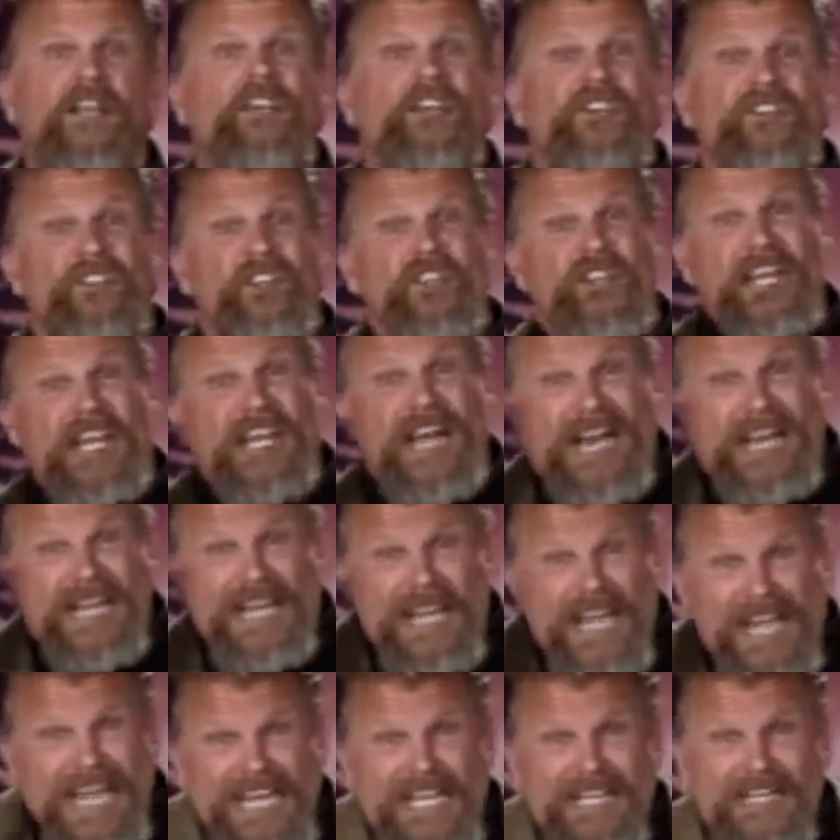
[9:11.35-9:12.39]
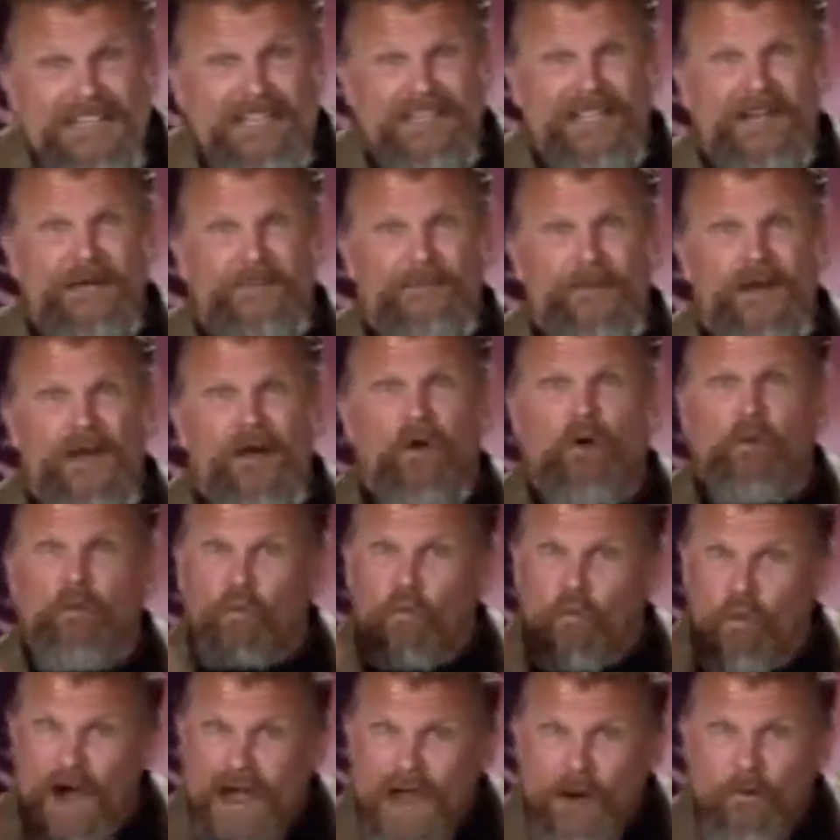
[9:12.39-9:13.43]
So you got to hit them
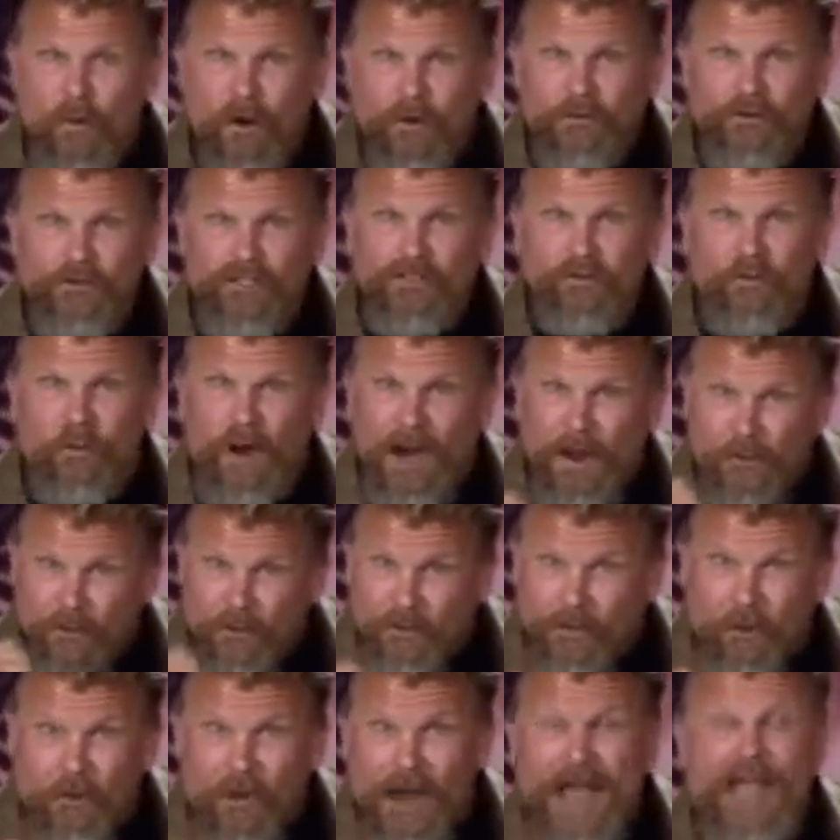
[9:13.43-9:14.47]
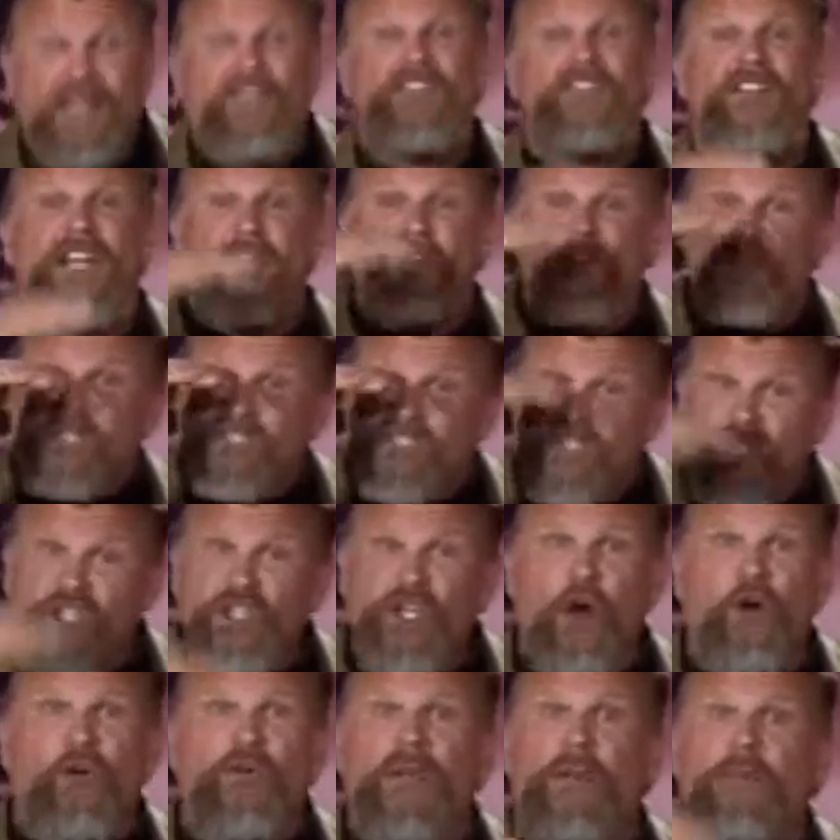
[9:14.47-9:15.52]
right where, they're, right where they're at so that you can
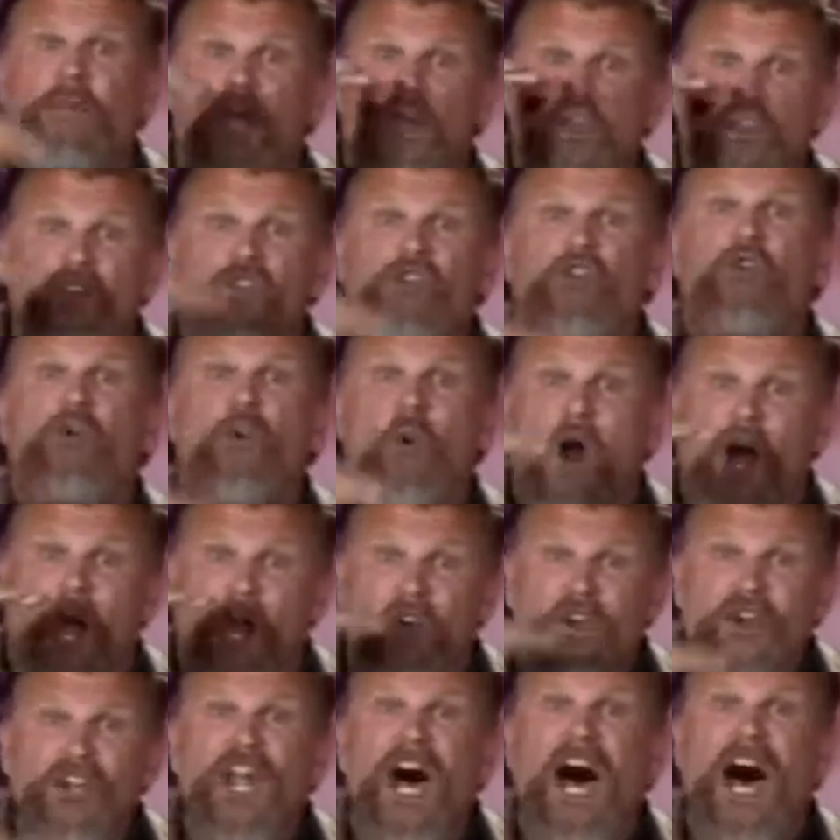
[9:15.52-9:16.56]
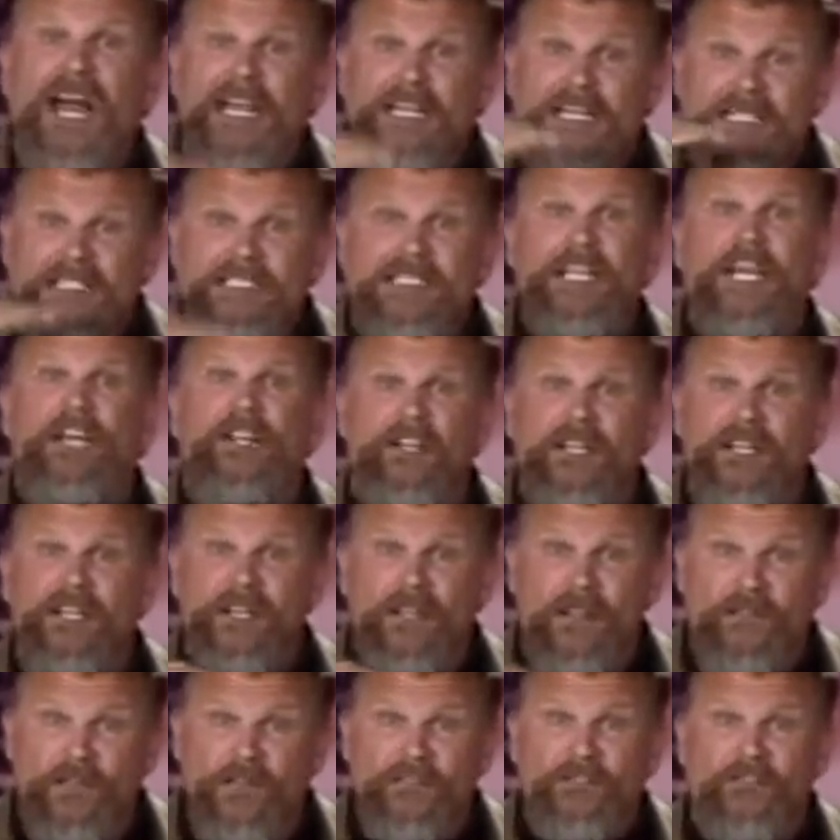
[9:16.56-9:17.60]
show them you are not telling
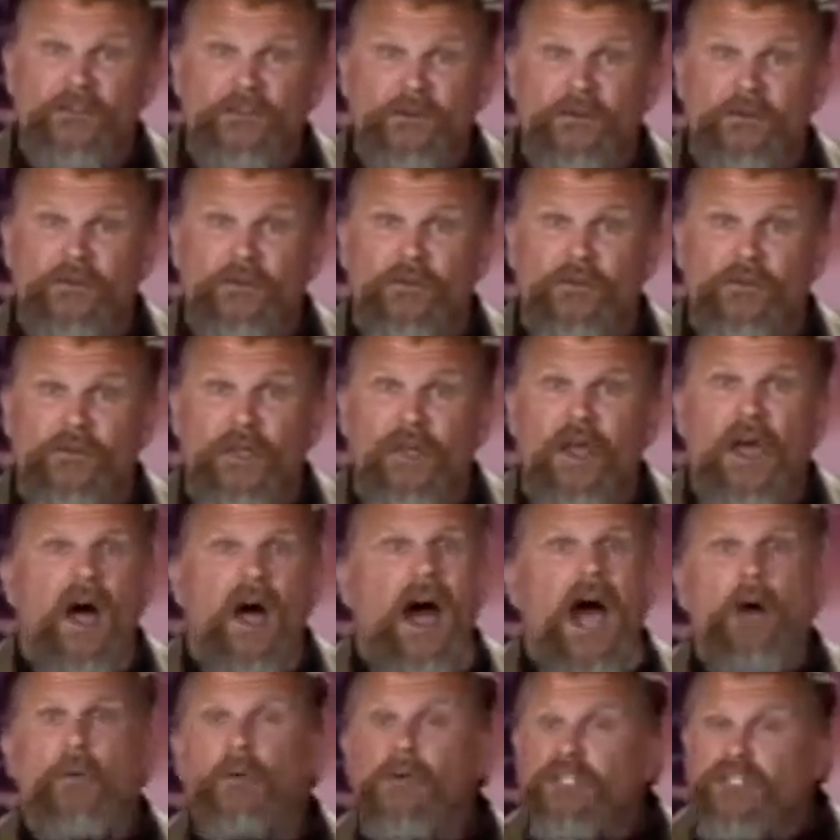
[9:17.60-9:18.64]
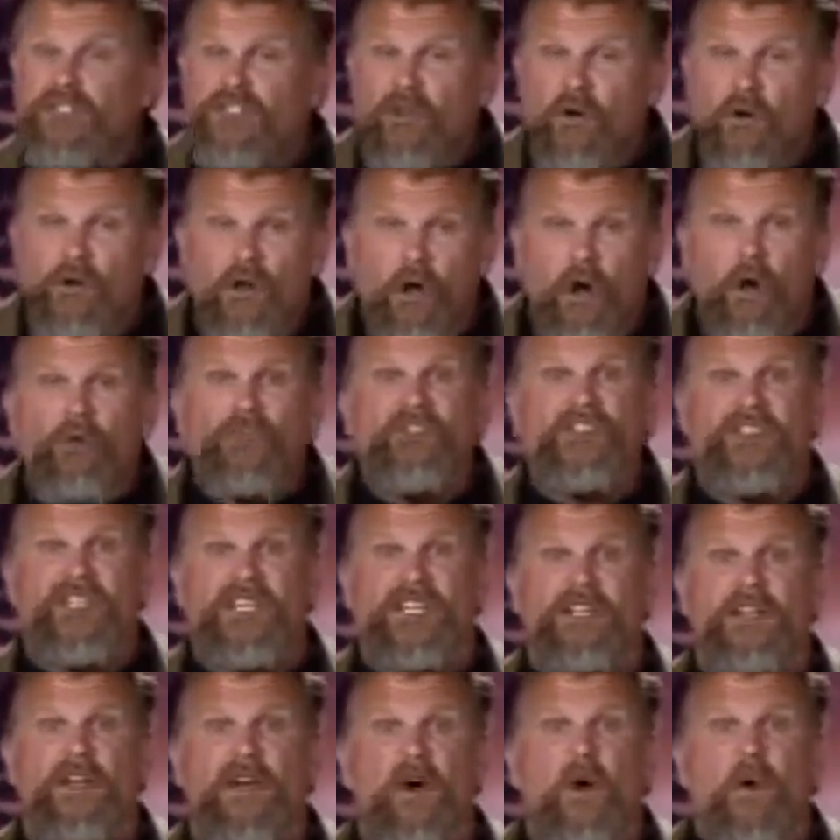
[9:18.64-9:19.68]
the truth. I wish Joel
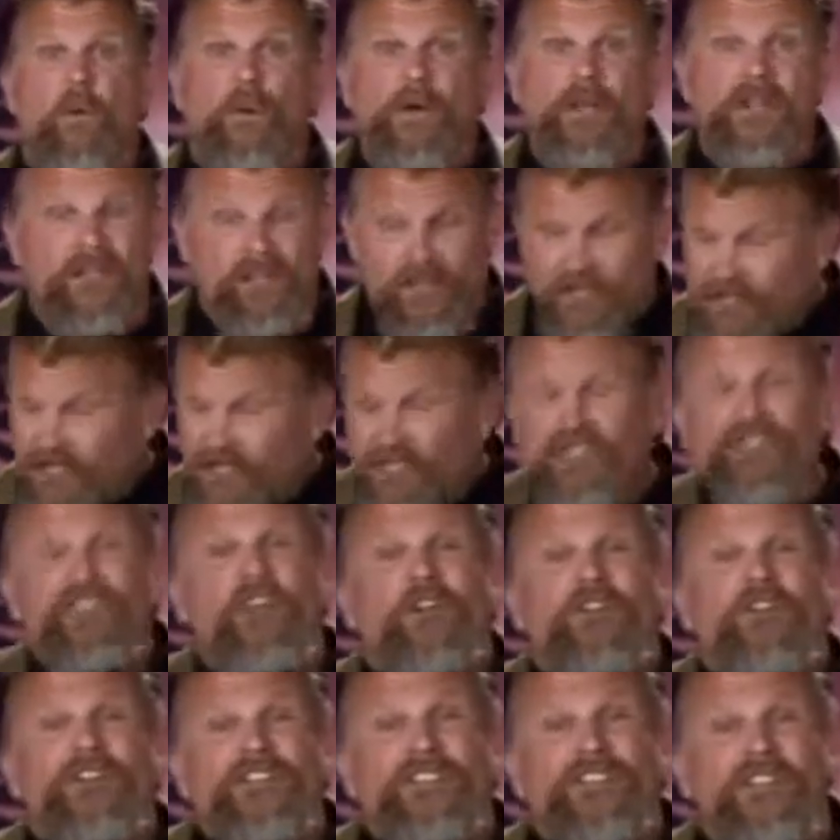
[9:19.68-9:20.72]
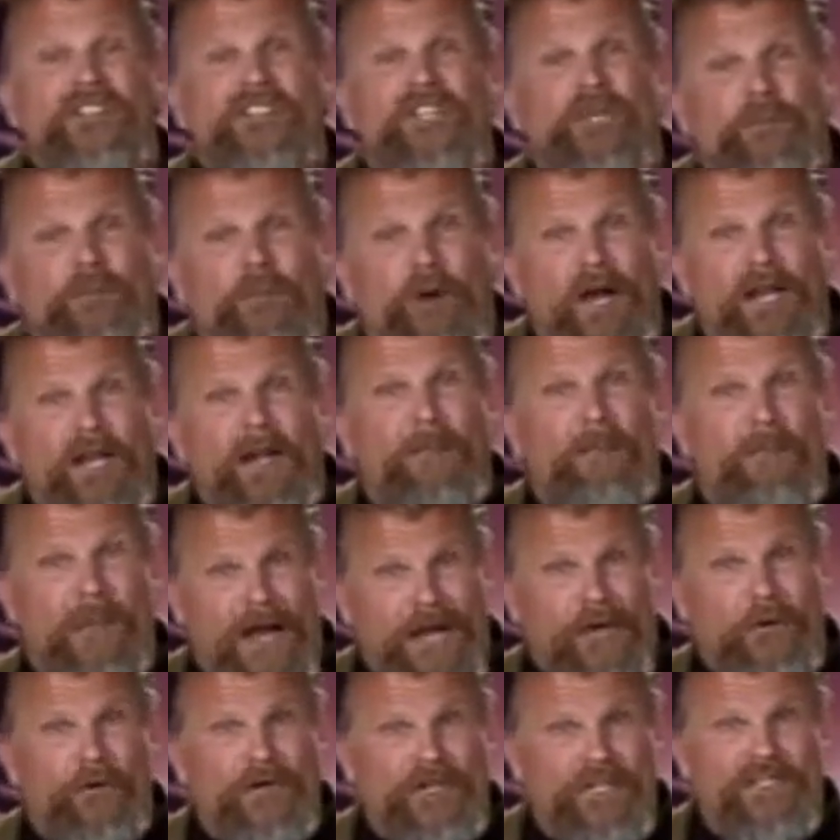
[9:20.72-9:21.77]
Osteen what, did you notice that she brought up my
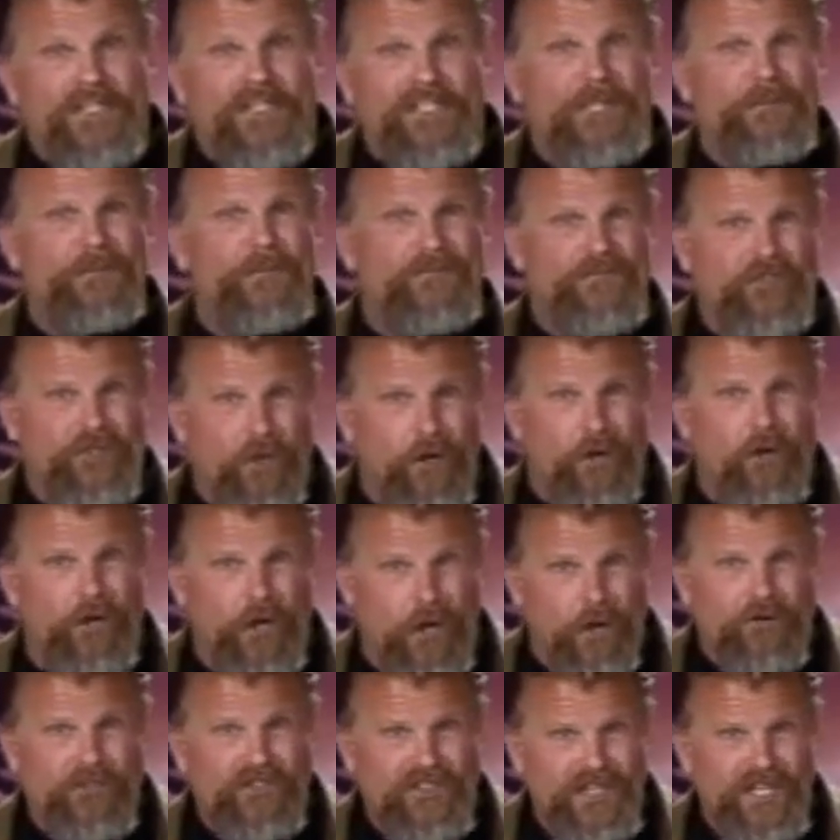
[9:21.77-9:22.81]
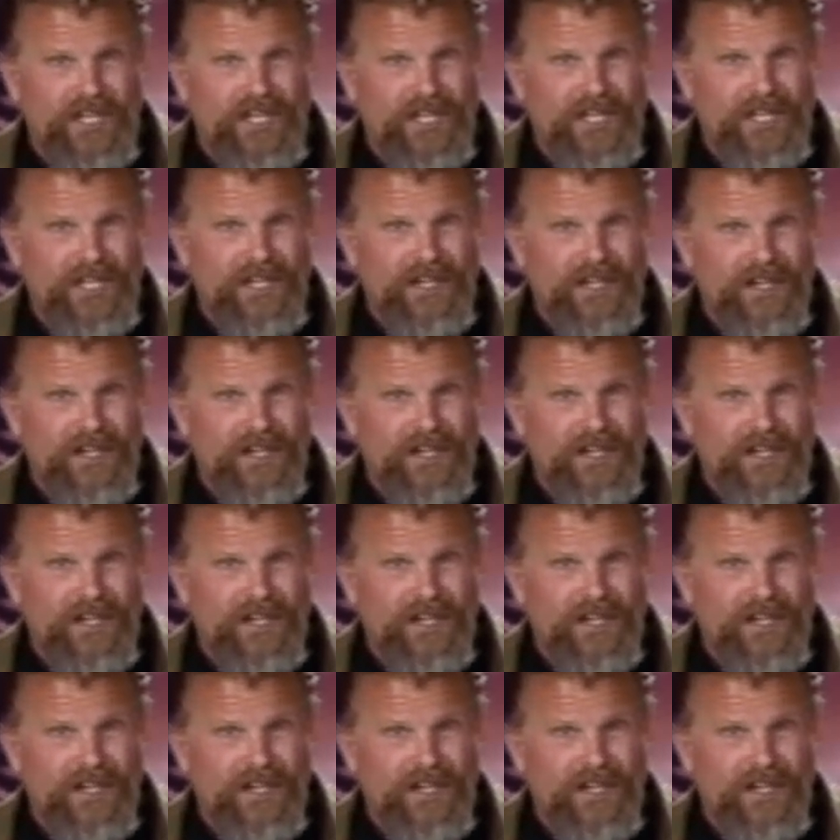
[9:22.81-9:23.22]
criticism of Joel Osteen?